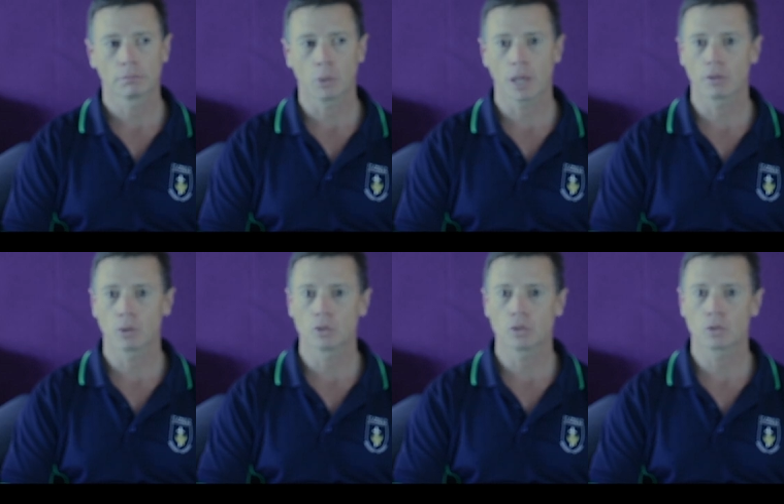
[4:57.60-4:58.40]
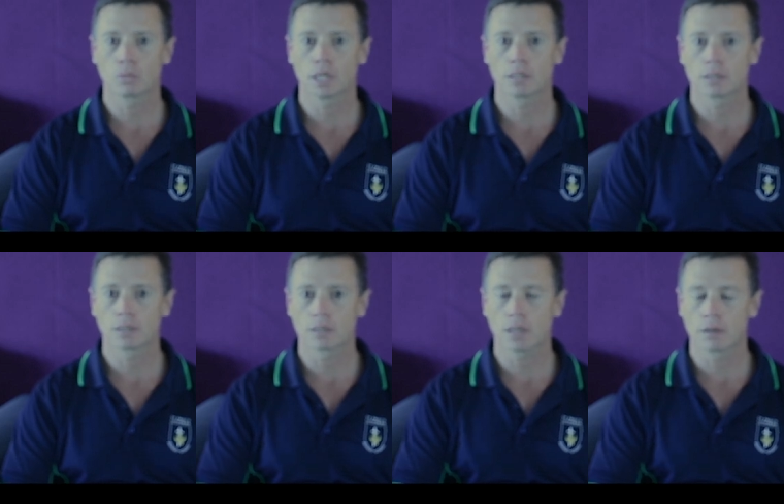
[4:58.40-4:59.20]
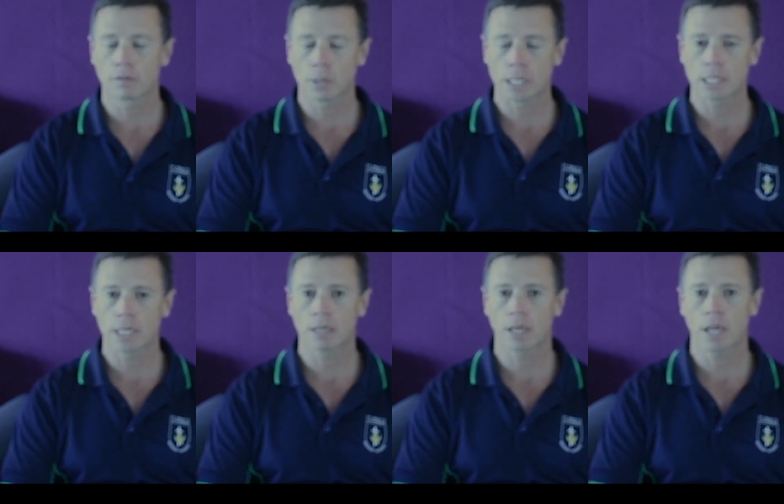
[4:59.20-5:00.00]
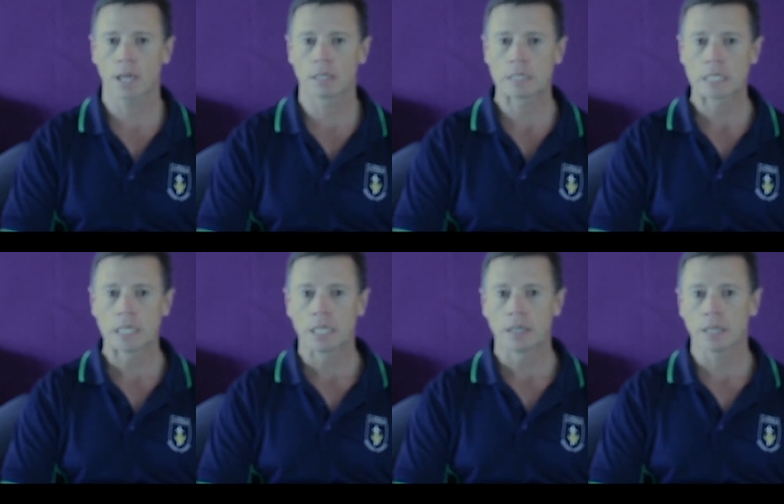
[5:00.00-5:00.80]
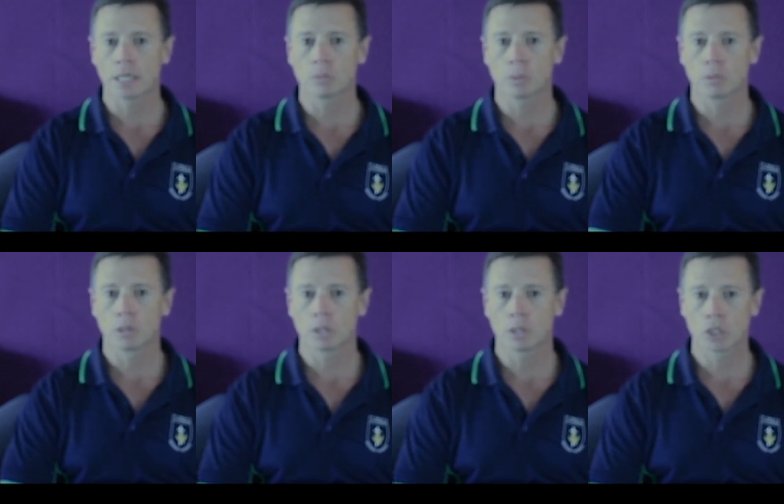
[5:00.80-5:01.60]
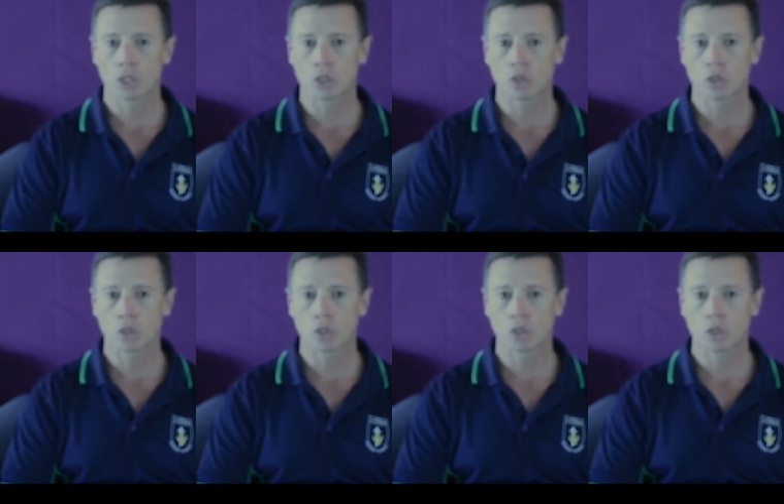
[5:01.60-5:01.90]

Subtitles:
we have a good 2 weeks in the state of Queensland and things will return to